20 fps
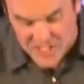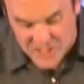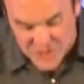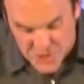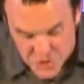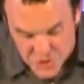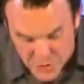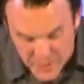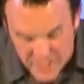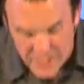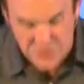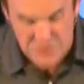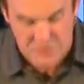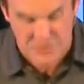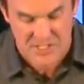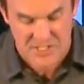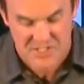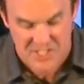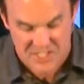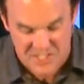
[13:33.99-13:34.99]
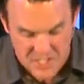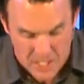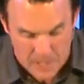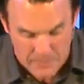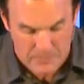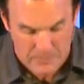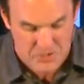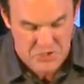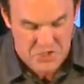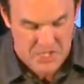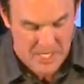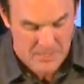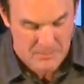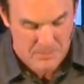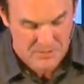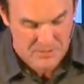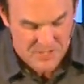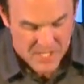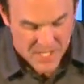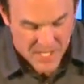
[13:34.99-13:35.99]
its treasuries, its upper
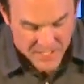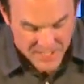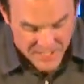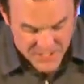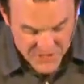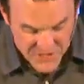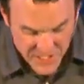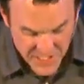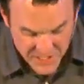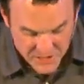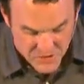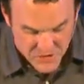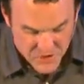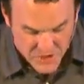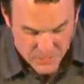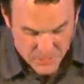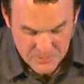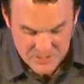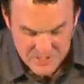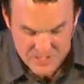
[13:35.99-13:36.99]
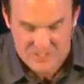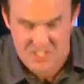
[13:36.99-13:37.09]
chambers, its inner chambers.